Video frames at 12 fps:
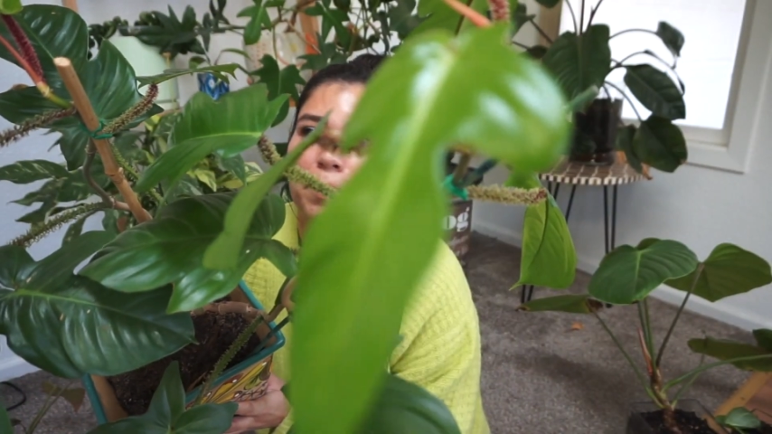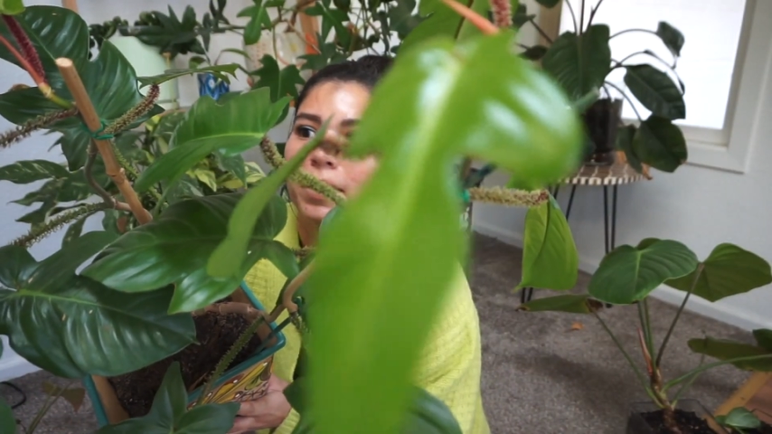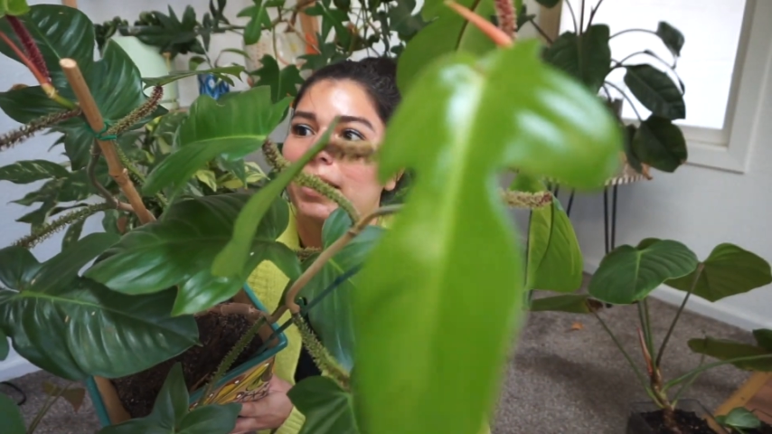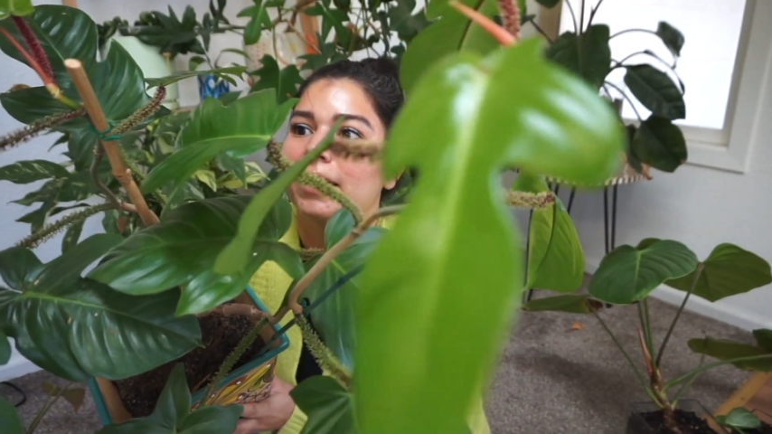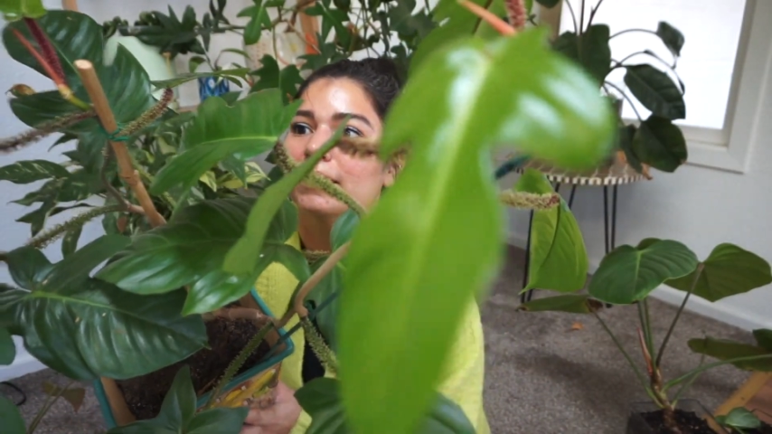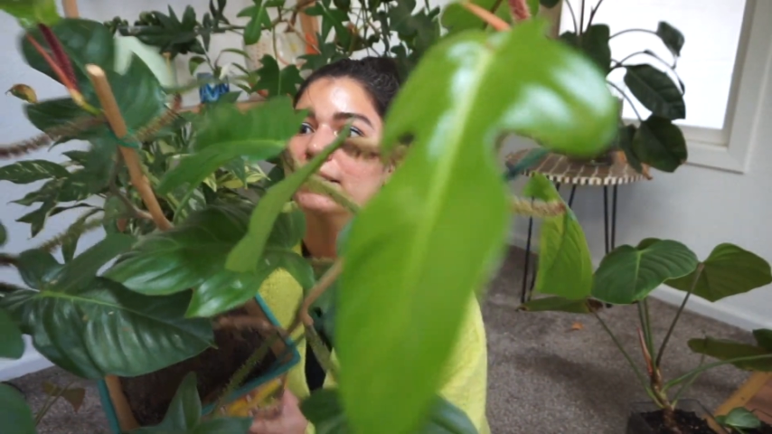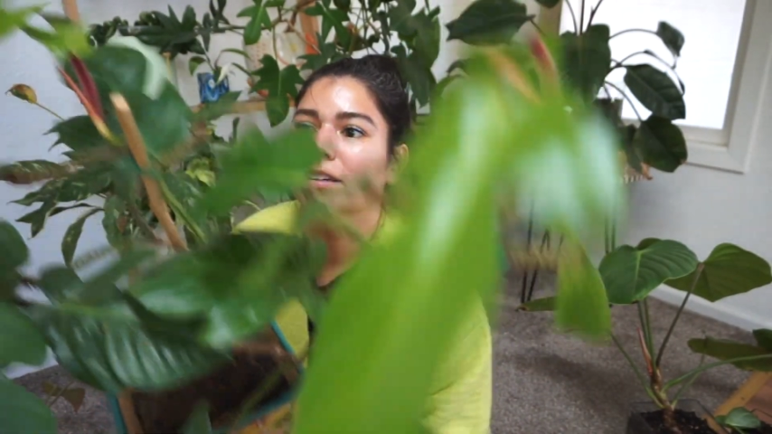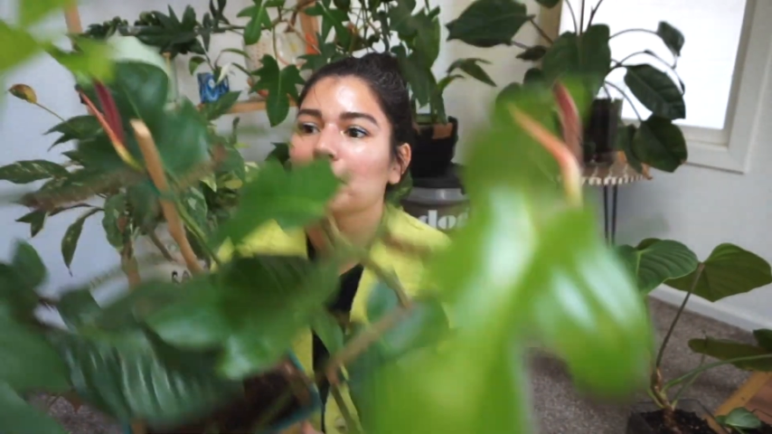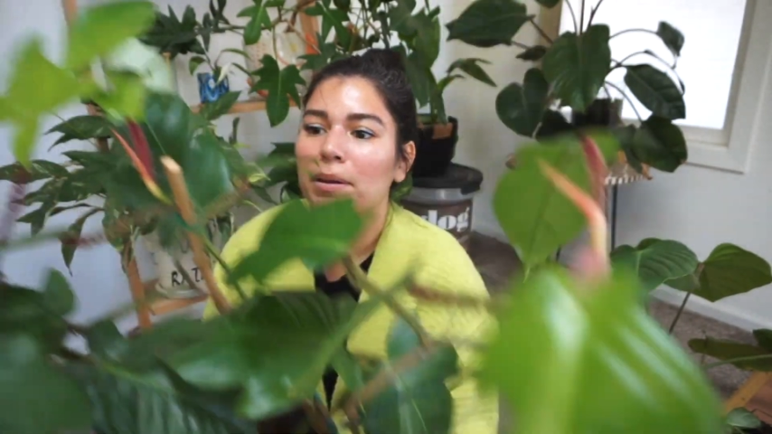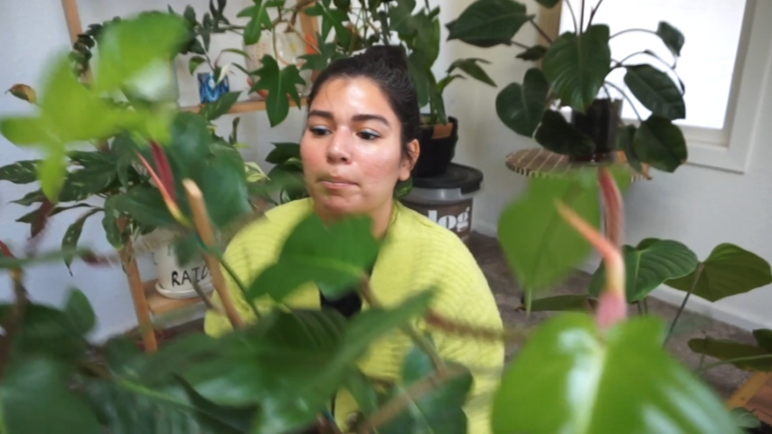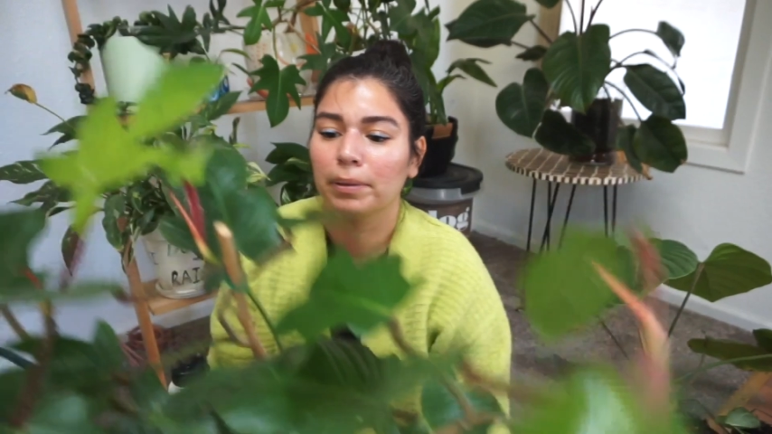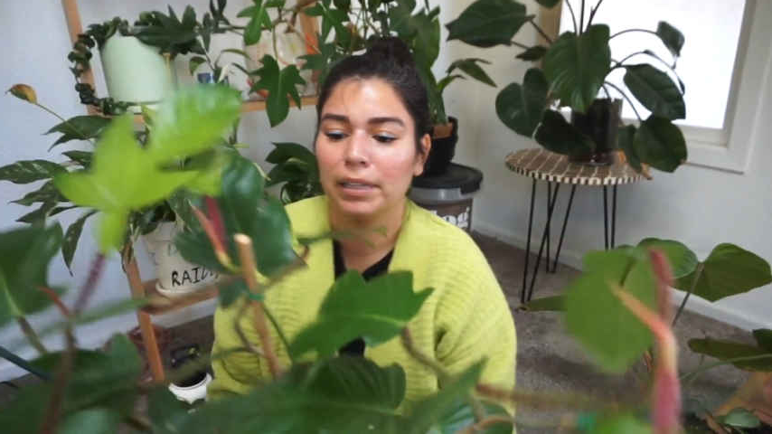getting a little
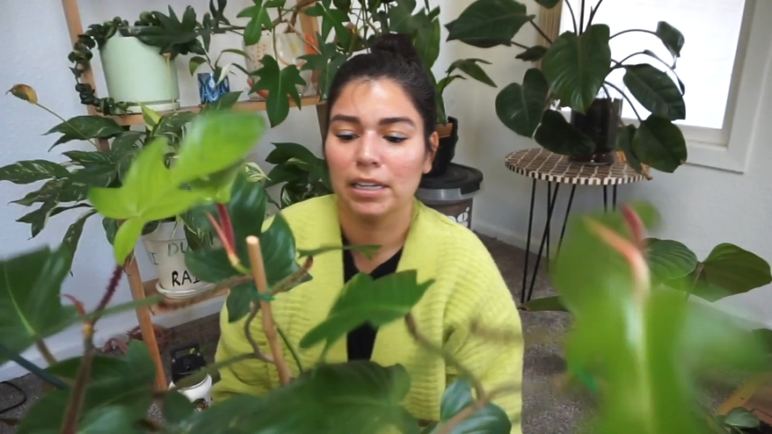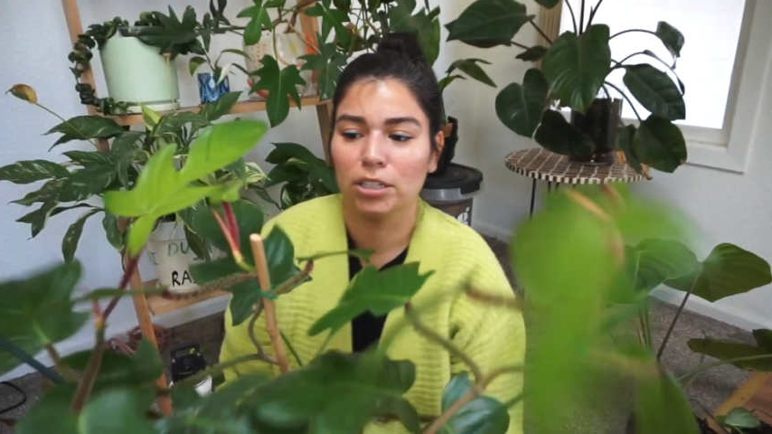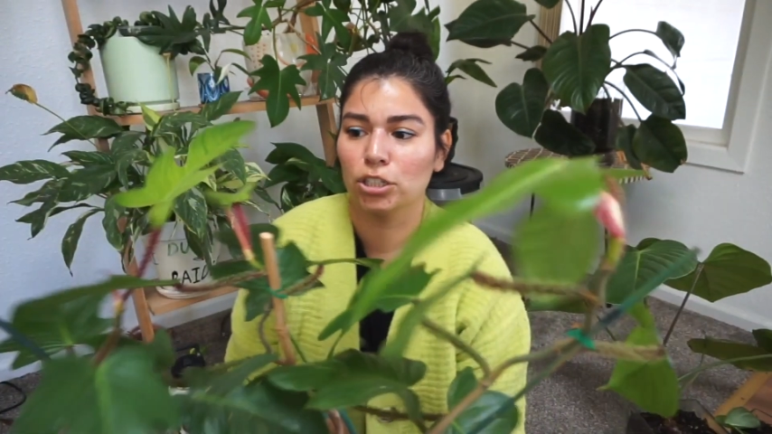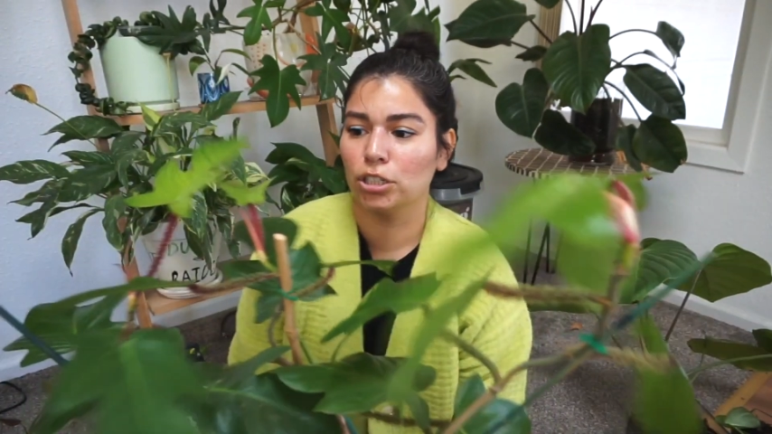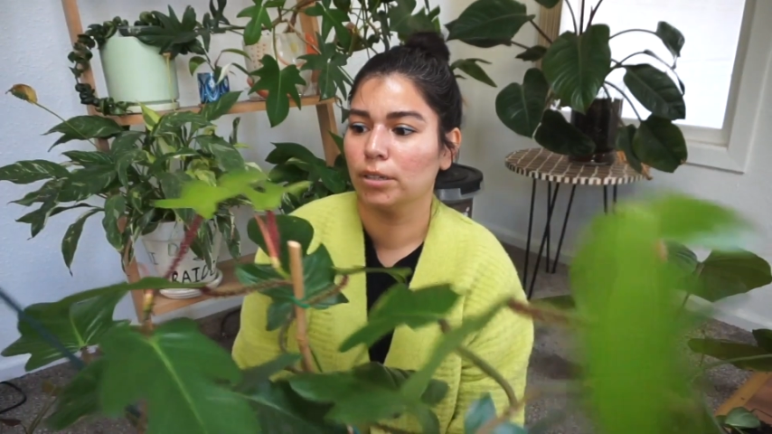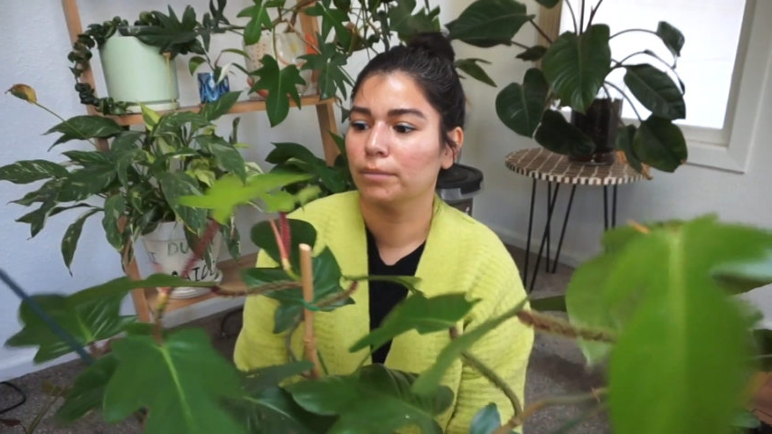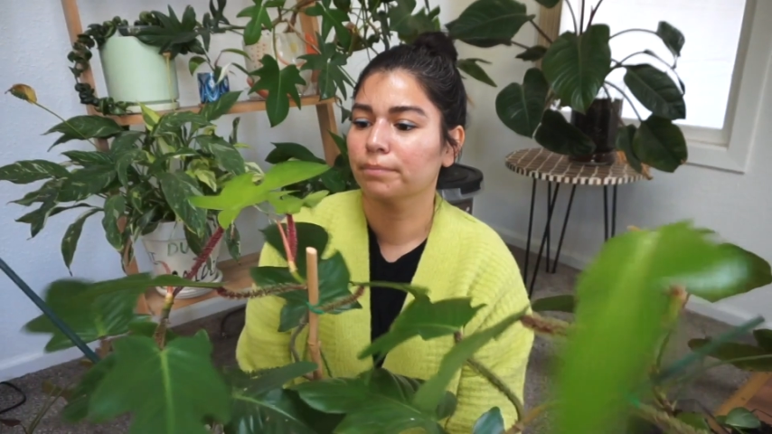bit bleached.